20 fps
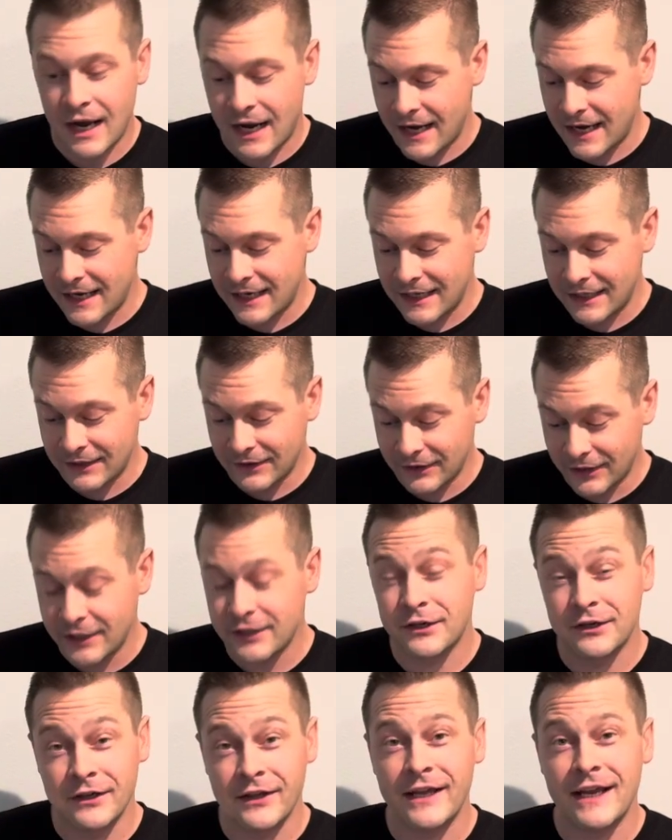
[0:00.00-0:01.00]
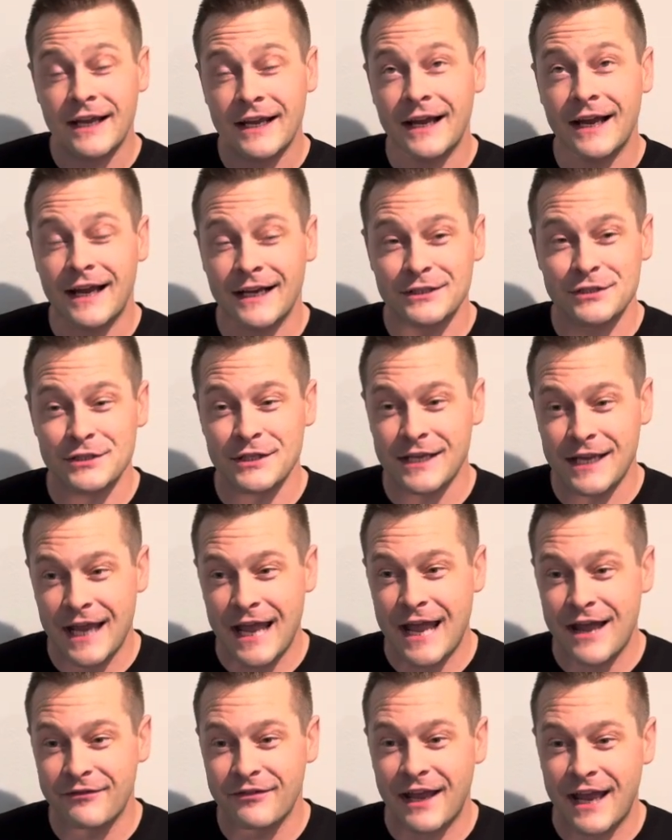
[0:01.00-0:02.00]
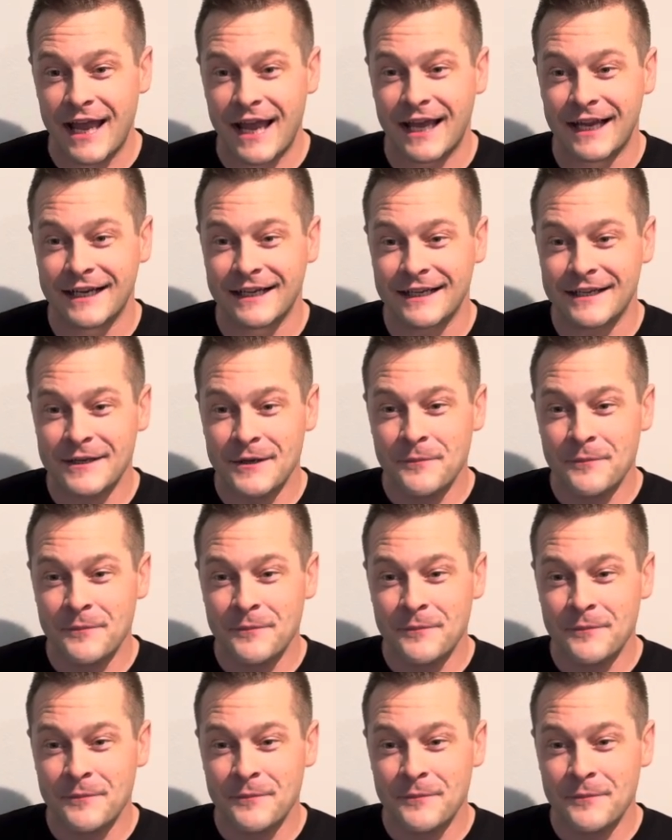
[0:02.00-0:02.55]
I literally actually have had